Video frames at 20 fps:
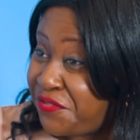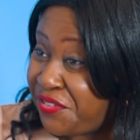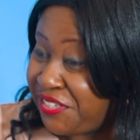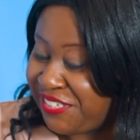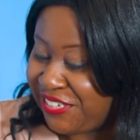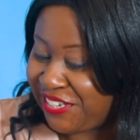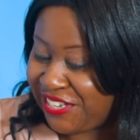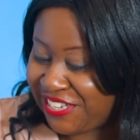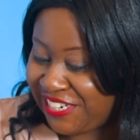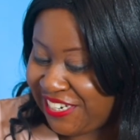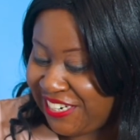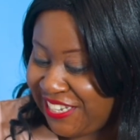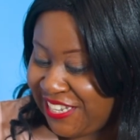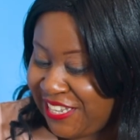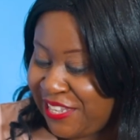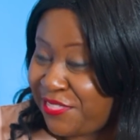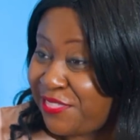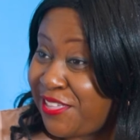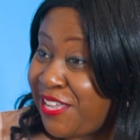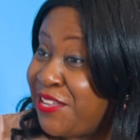
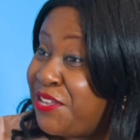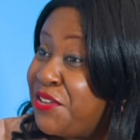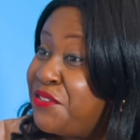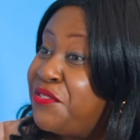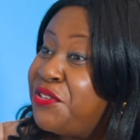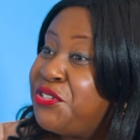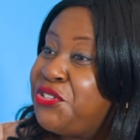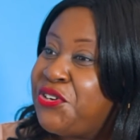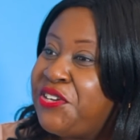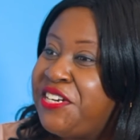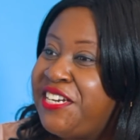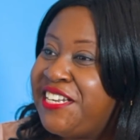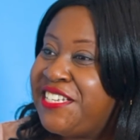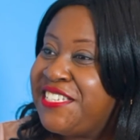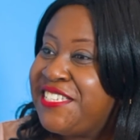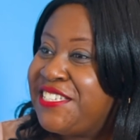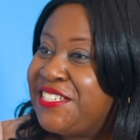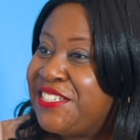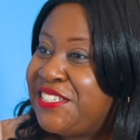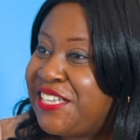Vitali. Thank you for joining
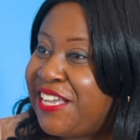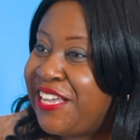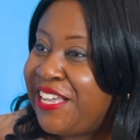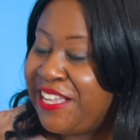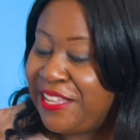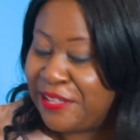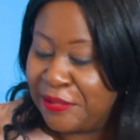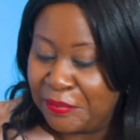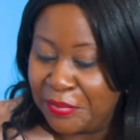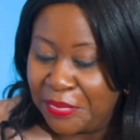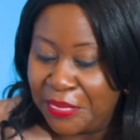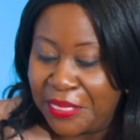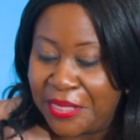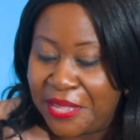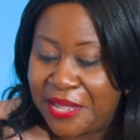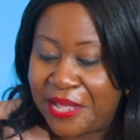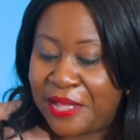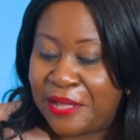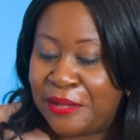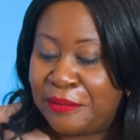us today.
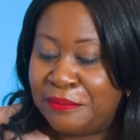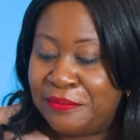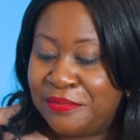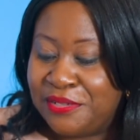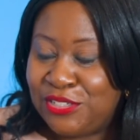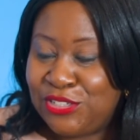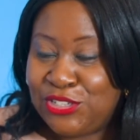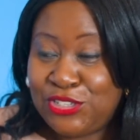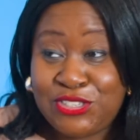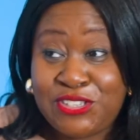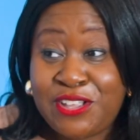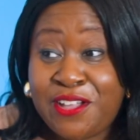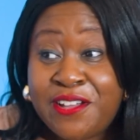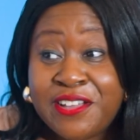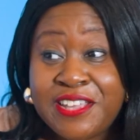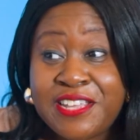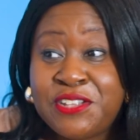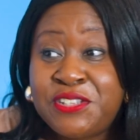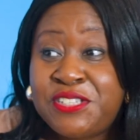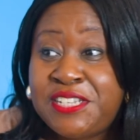To
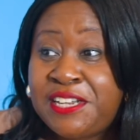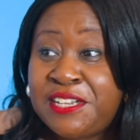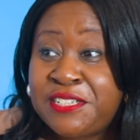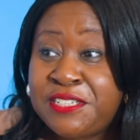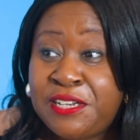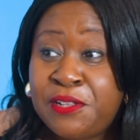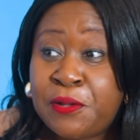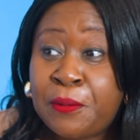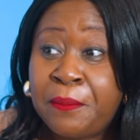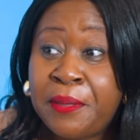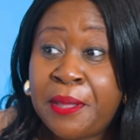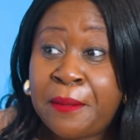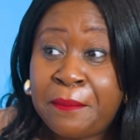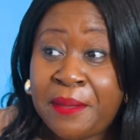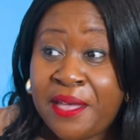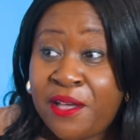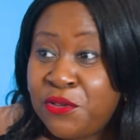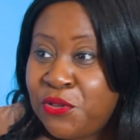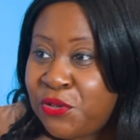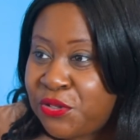start, can you tell us a little bit
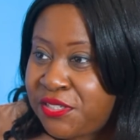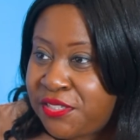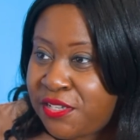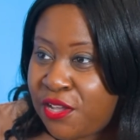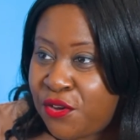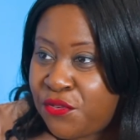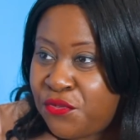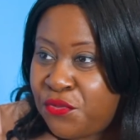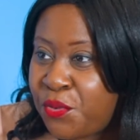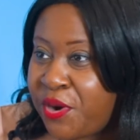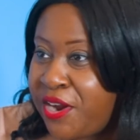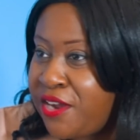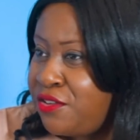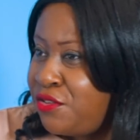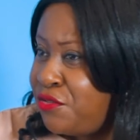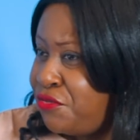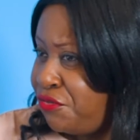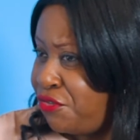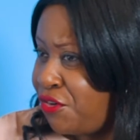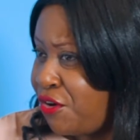about yourself? Where are
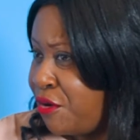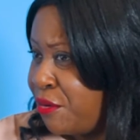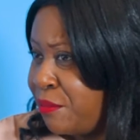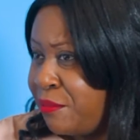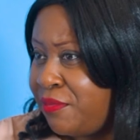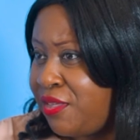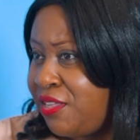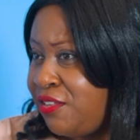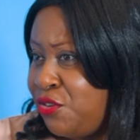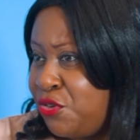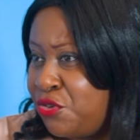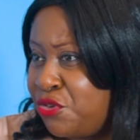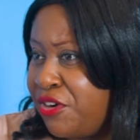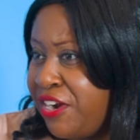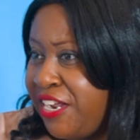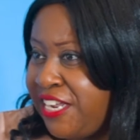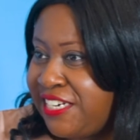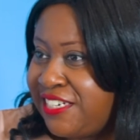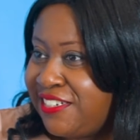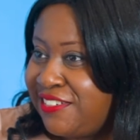you from in
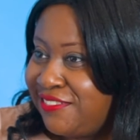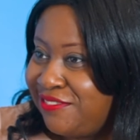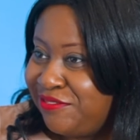Ukraine?